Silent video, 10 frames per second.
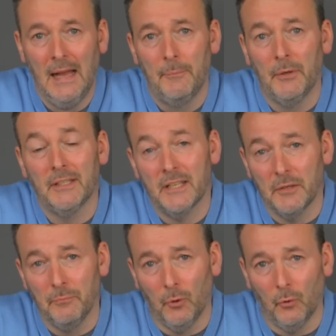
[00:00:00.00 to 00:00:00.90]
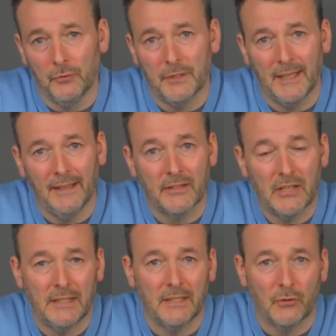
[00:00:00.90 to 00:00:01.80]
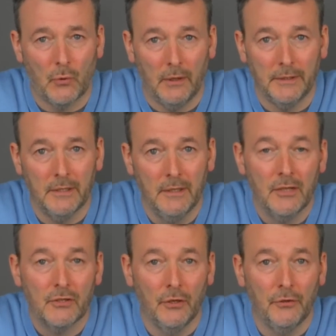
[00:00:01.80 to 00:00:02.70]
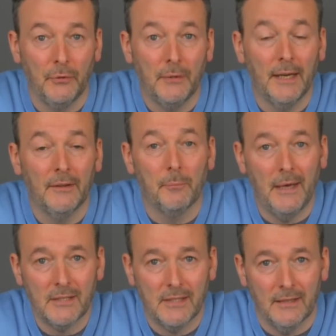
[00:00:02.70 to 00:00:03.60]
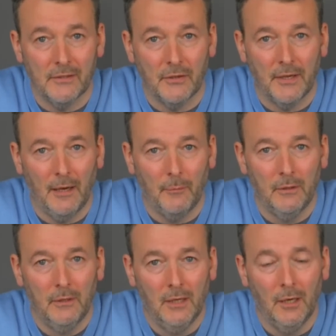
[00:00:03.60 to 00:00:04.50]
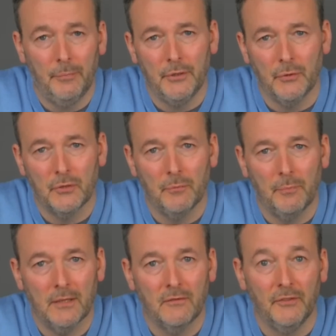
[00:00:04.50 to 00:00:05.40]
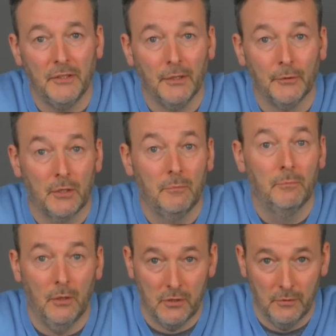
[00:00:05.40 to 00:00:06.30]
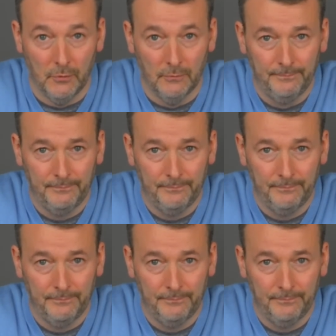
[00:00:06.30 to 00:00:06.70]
But it is important to get the settings right so that you can get the best out of the camera and produce the best videos possible.